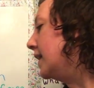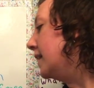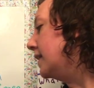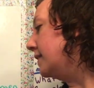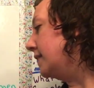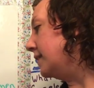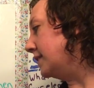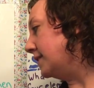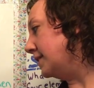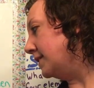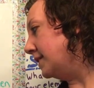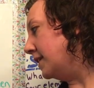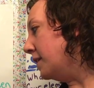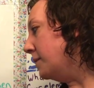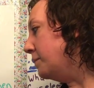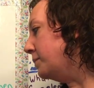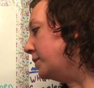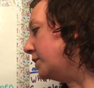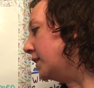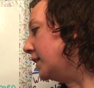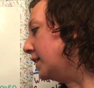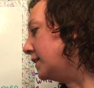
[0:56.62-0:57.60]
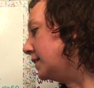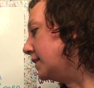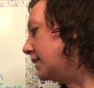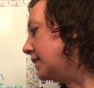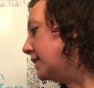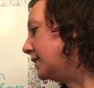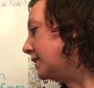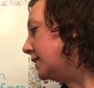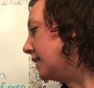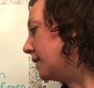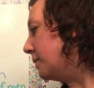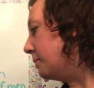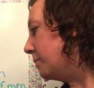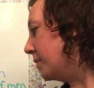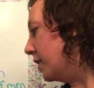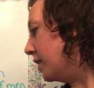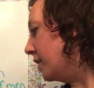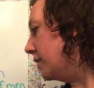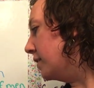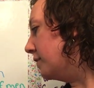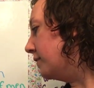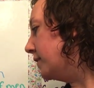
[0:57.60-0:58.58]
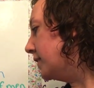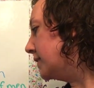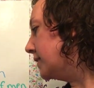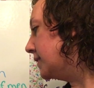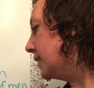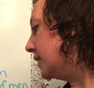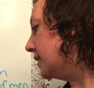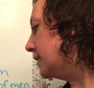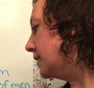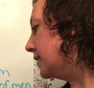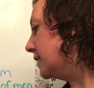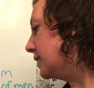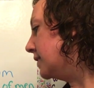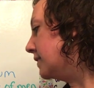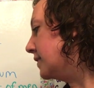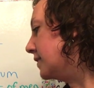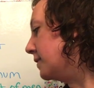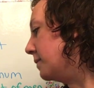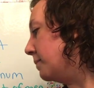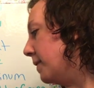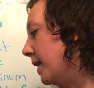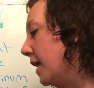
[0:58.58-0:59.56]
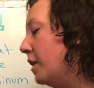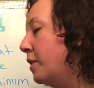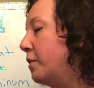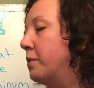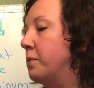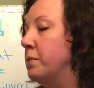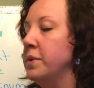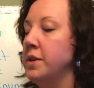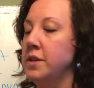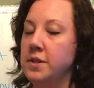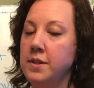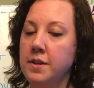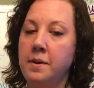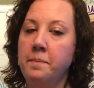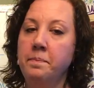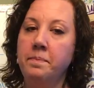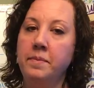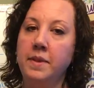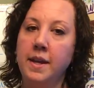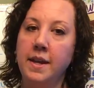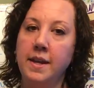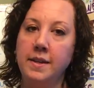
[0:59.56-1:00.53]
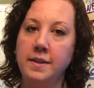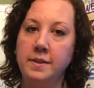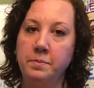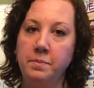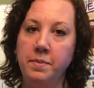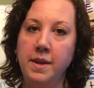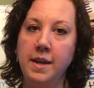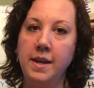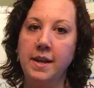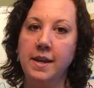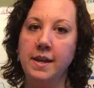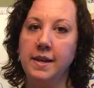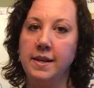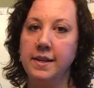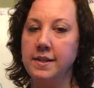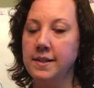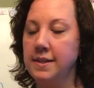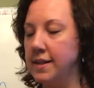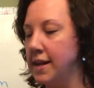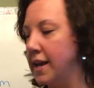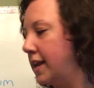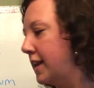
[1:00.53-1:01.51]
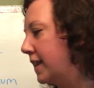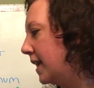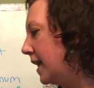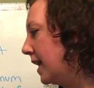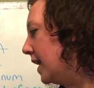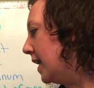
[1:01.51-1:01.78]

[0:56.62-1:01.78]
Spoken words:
The subject is that part of a sentence about which something's being said.